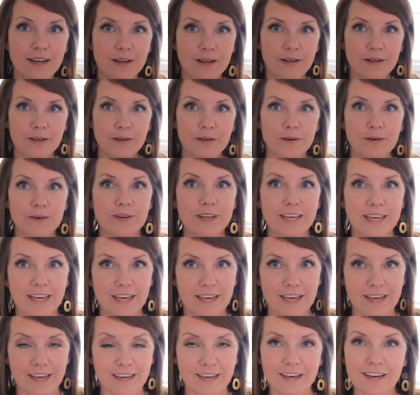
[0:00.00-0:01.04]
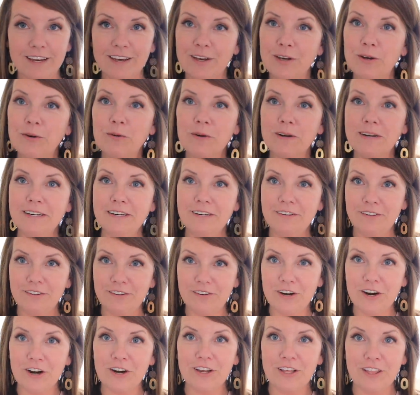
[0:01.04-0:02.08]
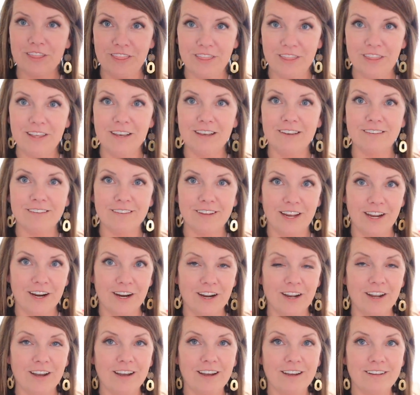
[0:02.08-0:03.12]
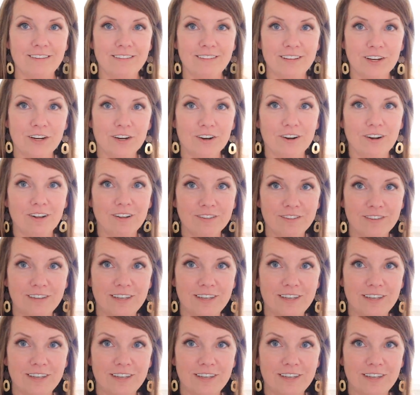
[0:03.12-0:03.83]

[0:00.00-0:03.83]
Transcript: Okay, we're gonna start in this area. It's the girls'